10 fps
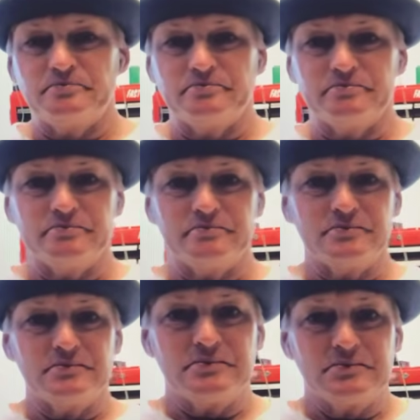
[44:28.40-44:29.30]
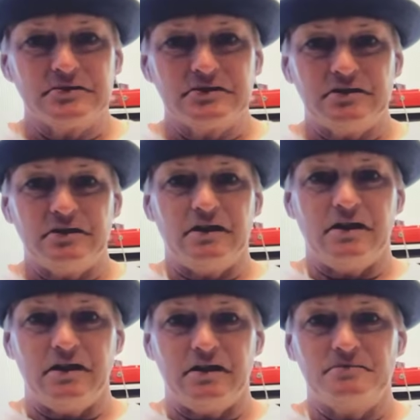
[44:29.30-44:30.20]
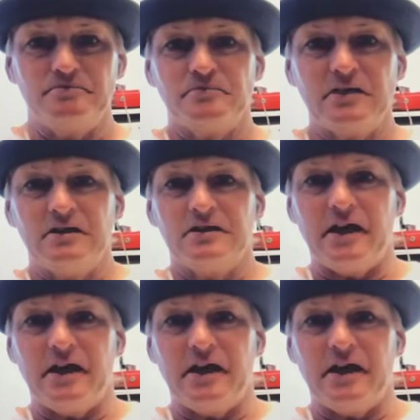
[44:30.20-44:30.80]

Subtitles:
Bloody hell. That's crazy,